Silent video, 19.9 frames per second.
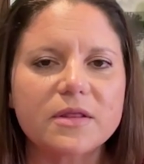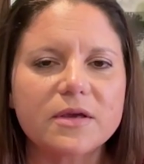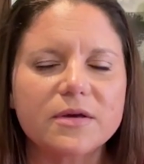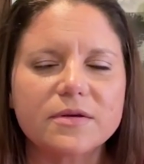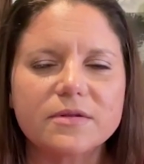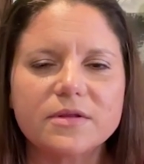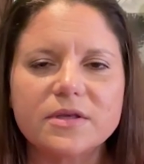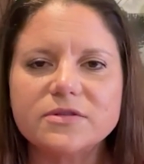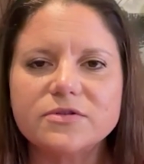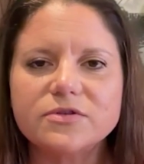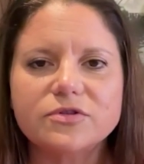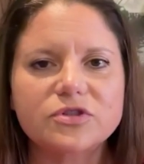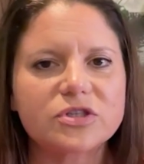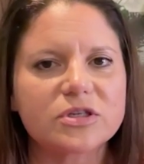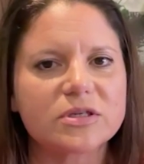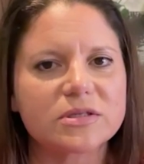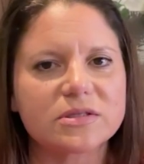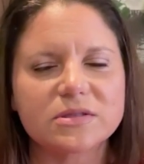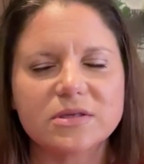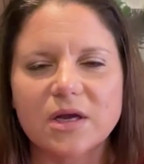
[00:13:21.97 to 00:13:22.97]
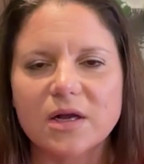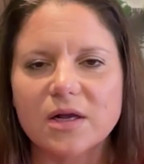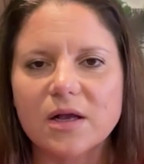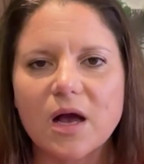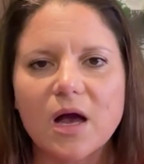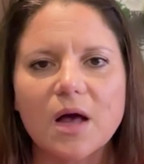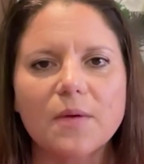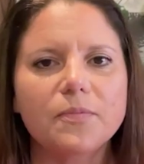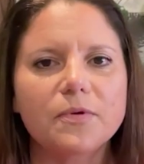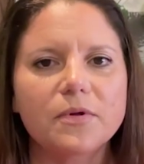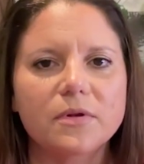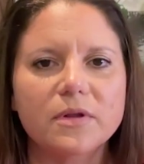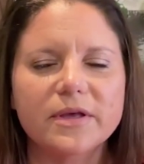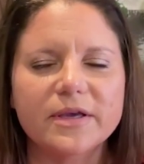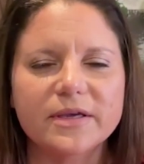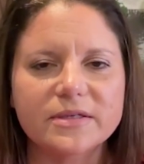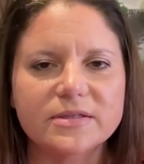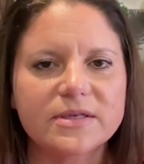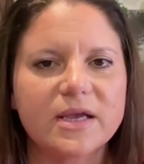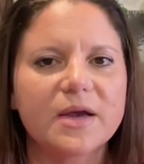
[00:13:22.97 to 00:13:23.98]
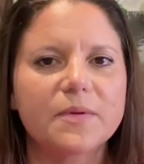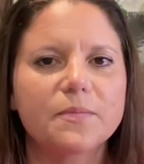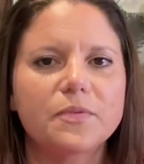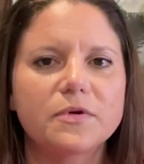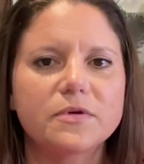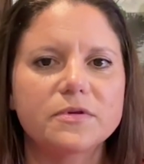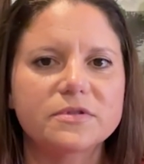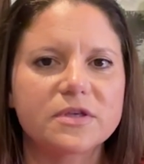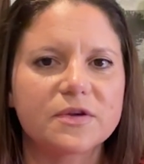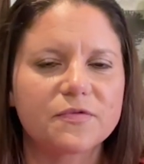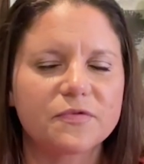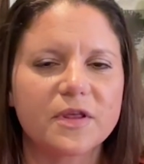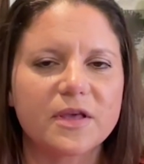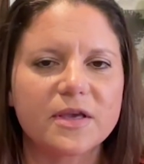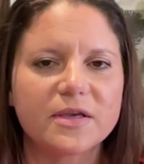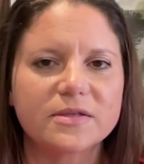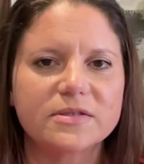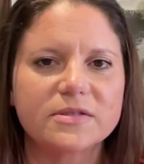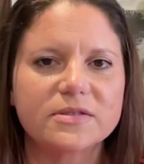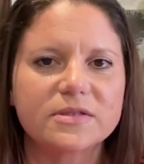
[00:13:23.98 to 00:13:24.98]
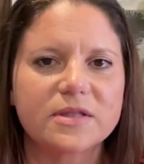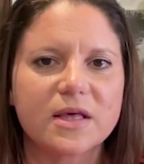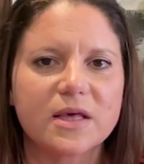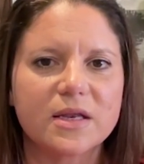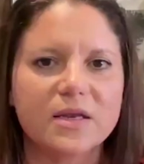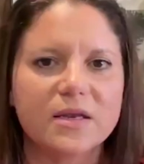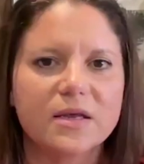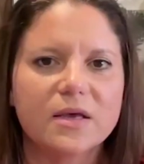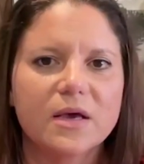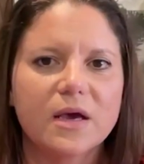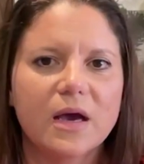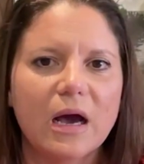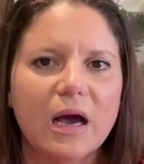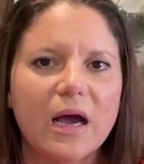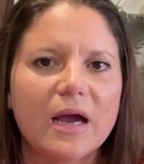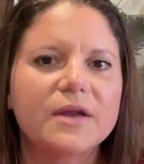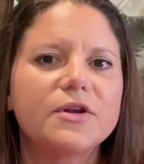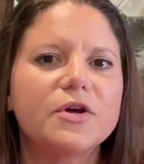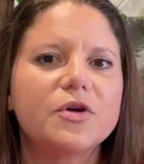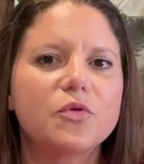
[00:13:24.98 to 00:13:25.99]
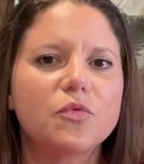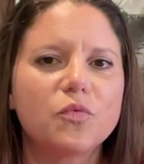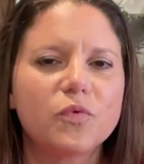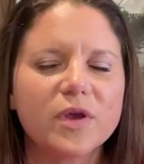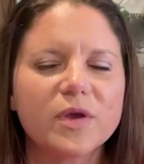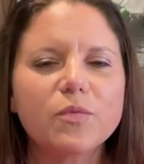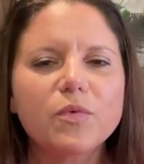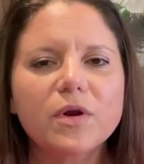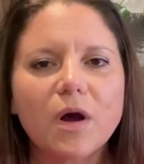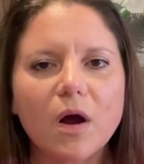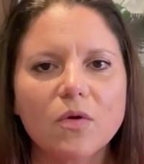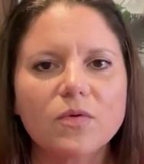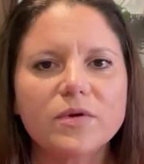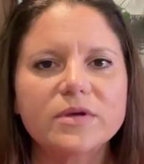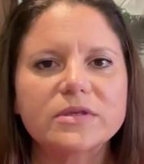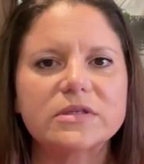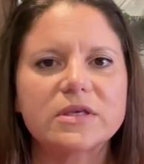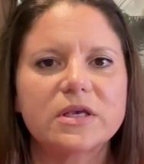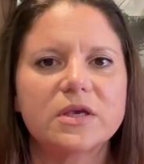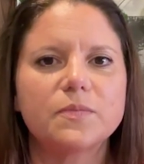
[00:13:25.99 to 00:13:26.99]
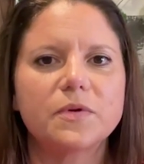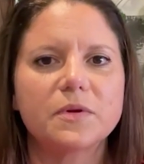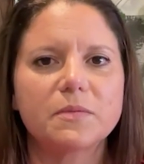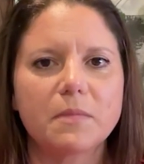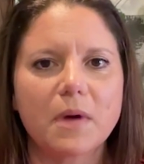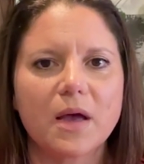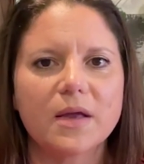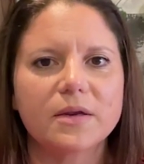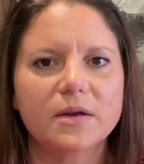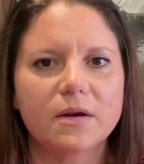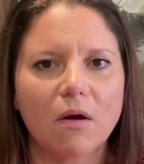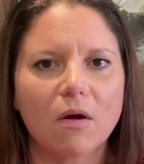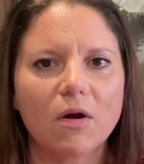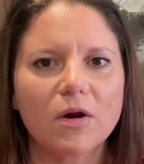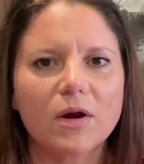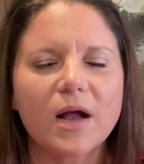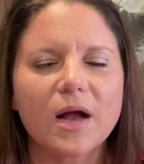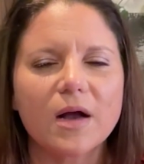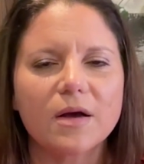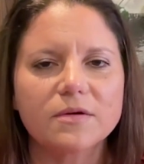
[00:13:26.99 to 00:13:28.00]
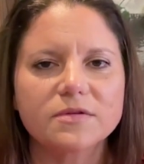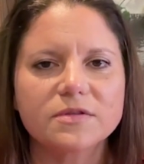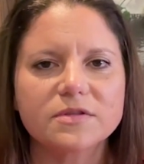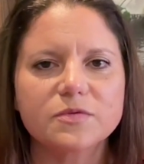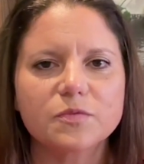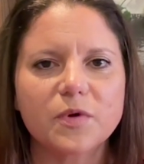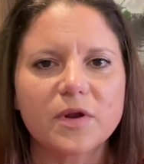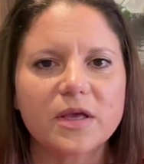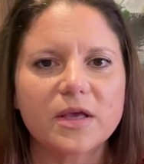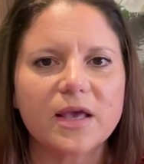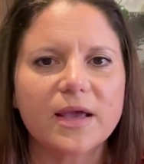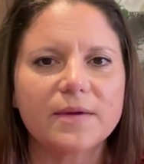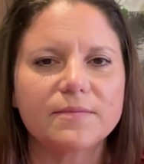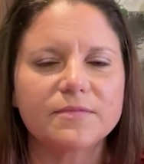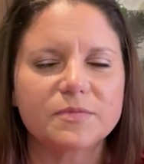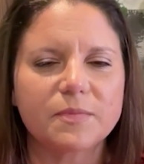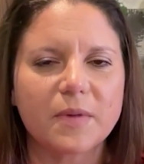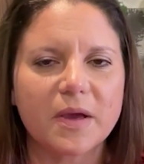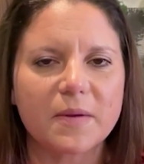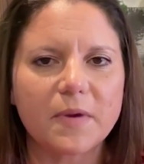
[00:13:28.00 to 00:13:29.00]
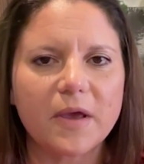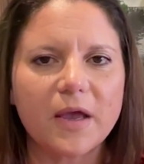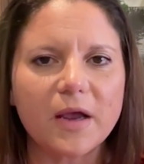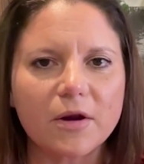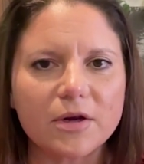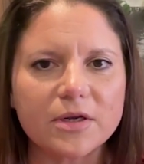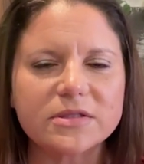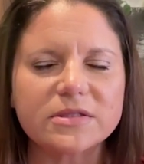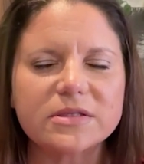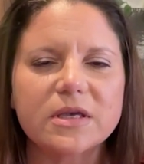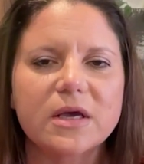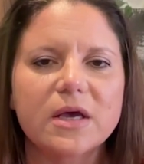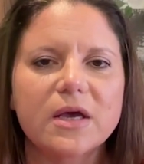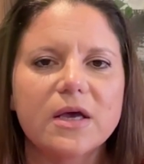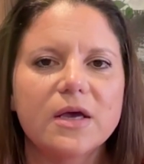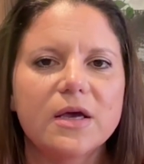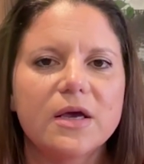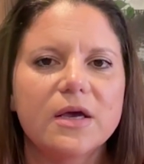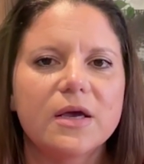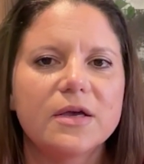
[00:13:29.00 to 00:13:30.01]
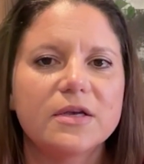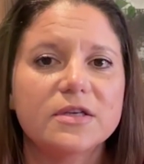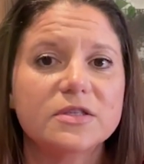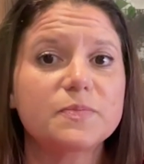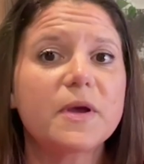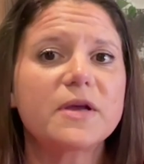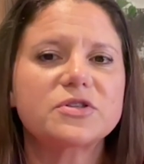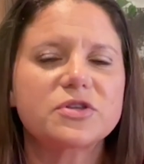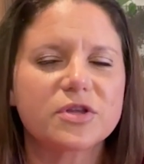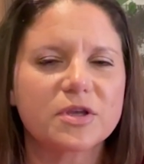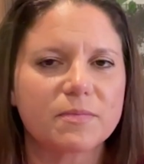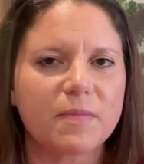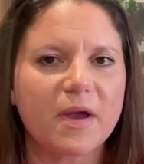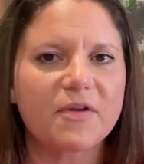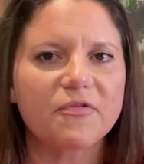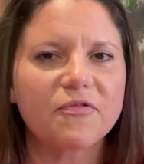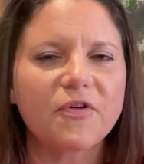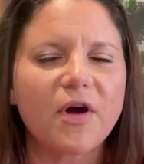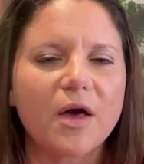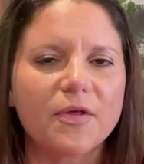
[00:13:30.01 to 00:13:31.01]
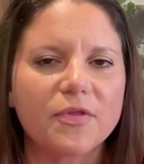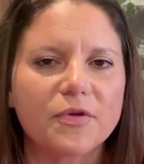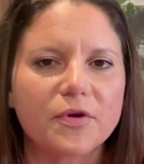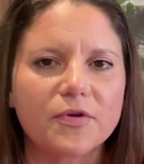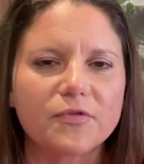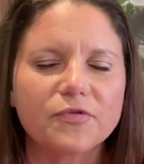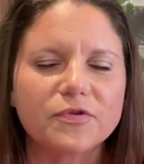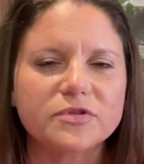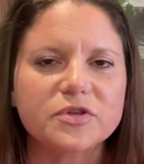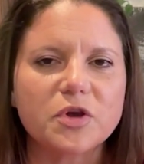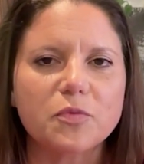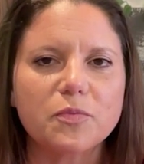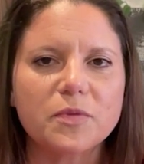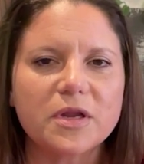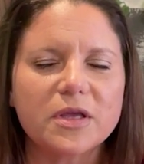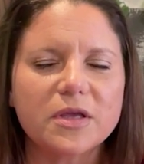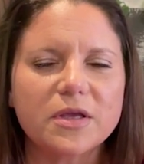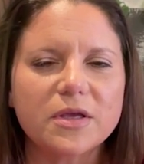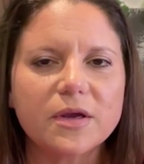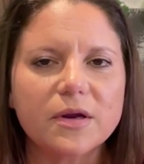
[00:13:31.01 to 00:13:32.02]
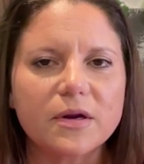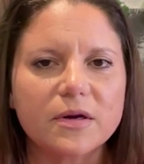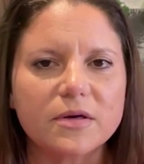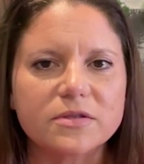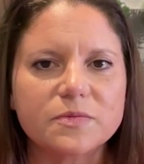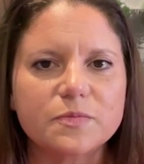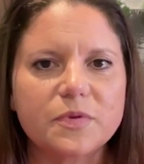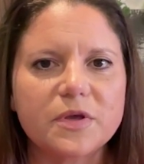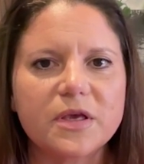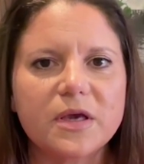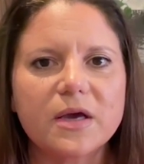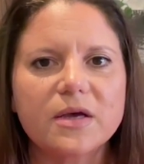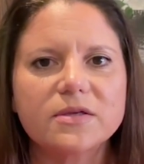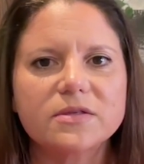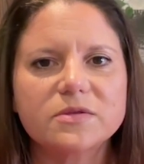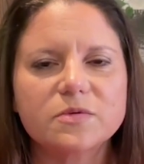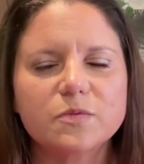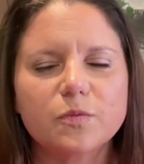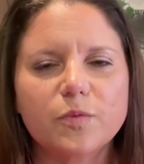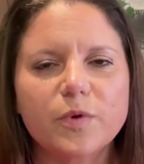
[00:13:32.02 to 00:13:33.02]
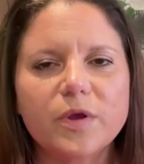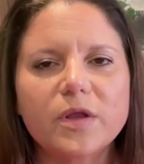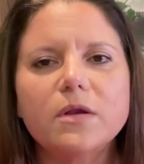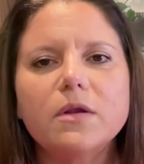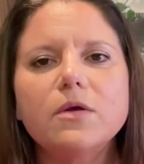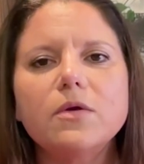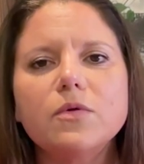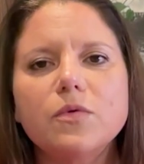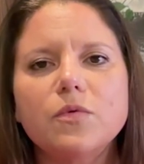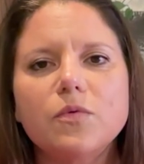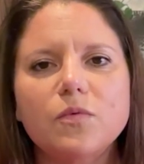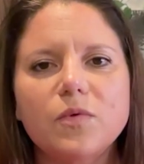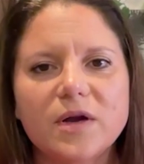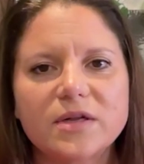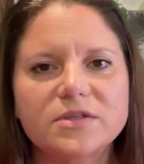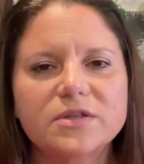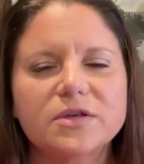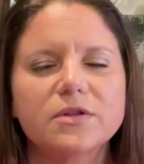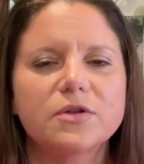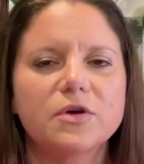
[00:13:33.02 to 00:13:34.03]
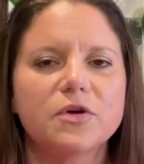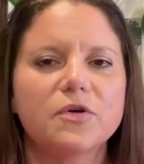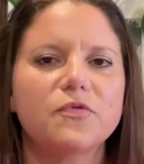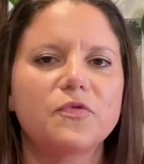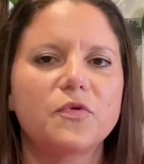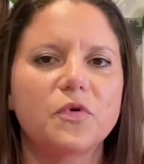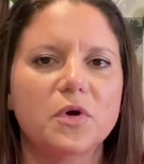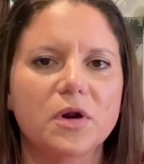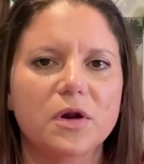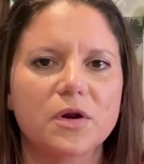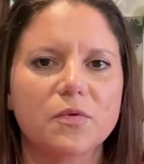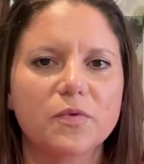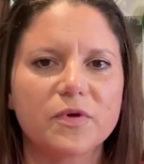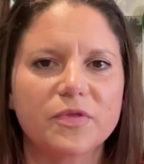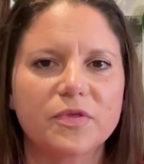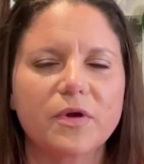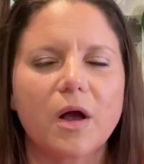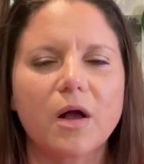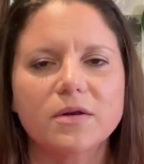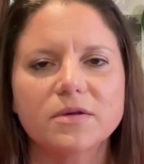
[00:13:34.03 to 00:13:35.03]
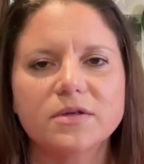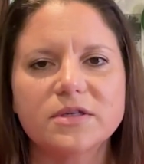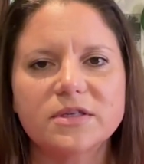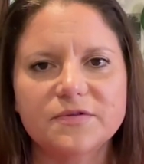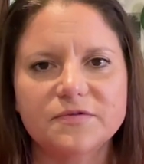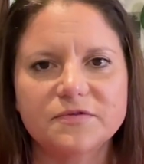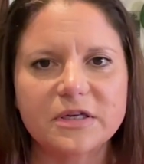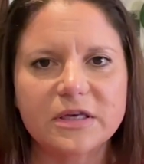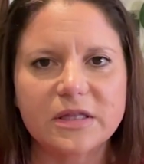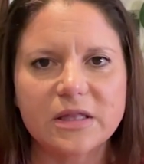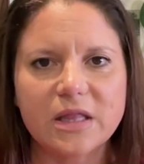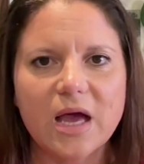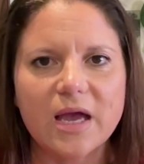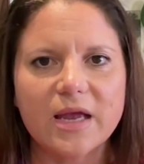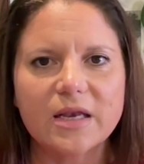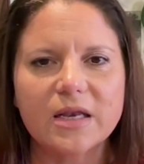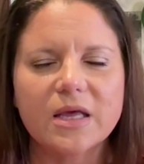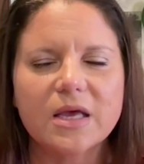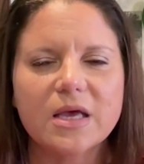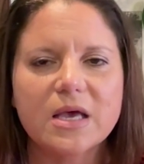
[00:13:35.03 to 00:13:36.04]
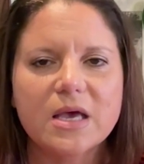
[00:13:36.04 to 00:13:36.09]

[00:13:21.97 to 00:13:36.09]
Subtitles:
these are just a couple examples of things that I know we would always keep in mind in our house when it came to my parents, especially my father, for so many years, because we knew what to look for with cognitive decline.